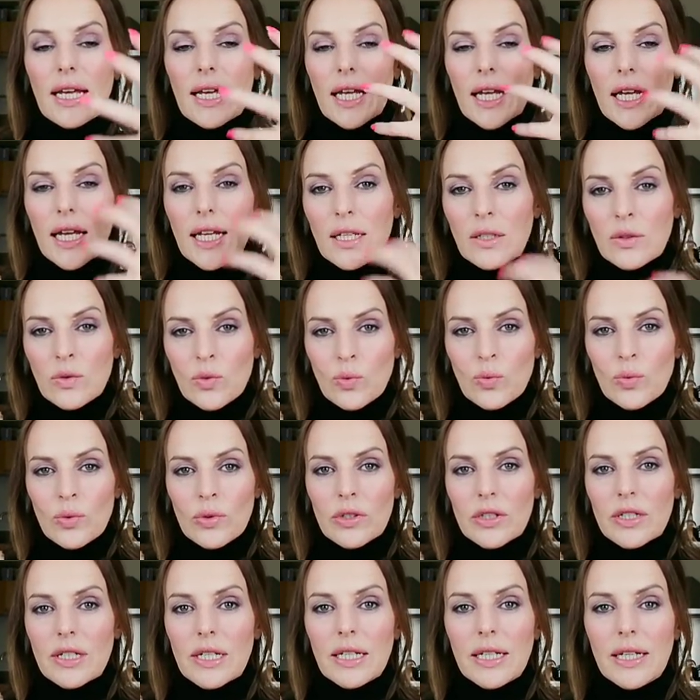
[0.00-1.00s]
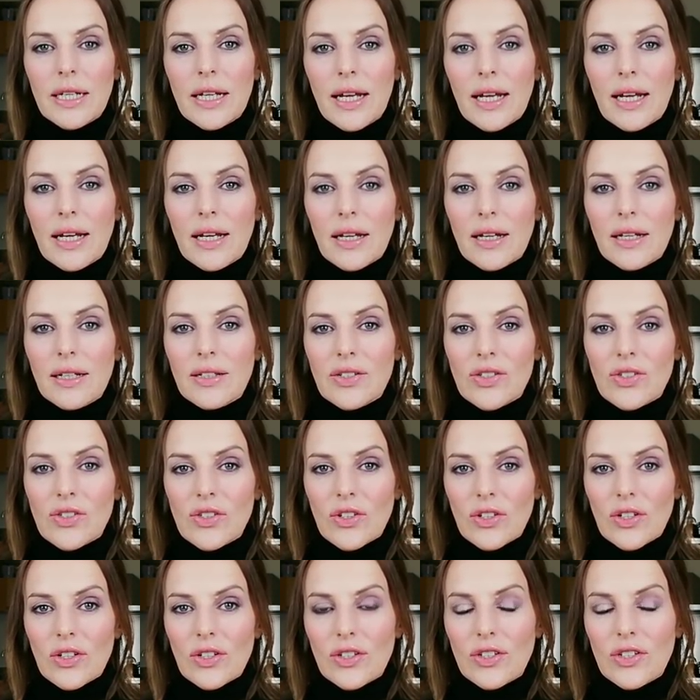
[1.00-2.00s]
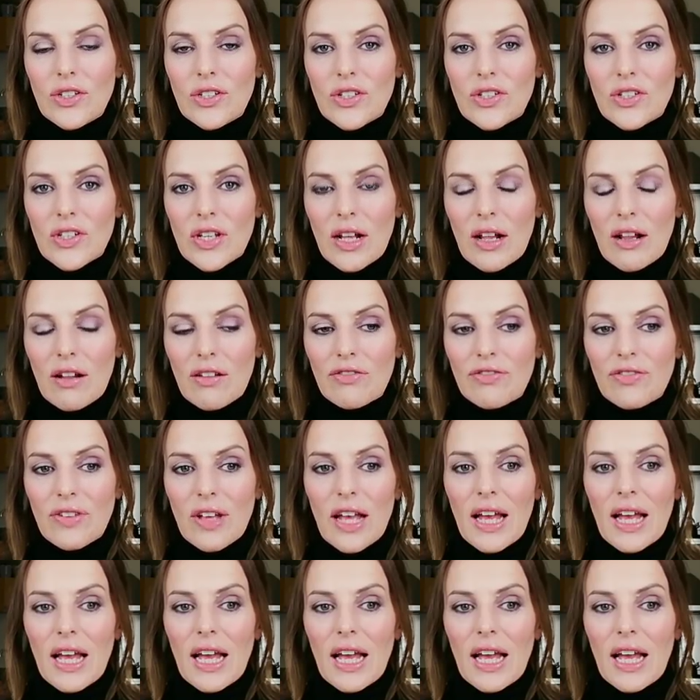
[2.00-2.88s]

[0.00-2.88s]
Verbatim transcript: Inwardly assert yourself